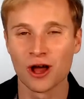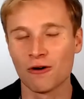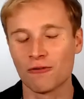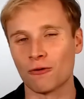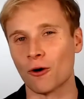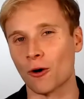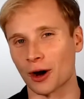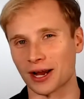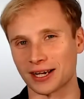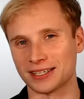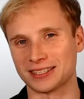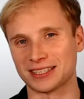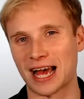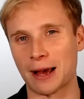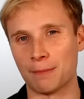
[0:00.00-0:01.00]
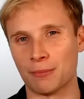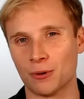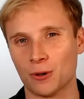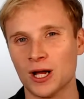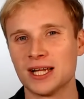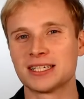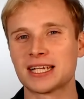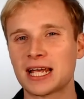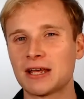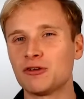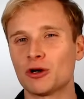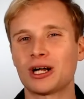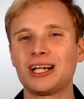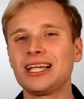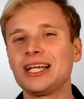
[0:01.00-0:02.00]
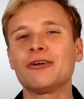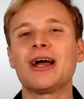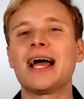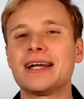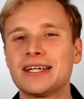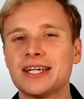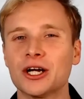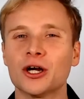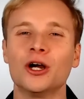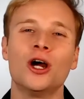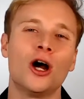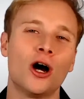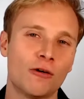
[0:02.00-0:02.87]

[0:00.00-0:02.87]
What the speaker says: for example, to give you a clear idea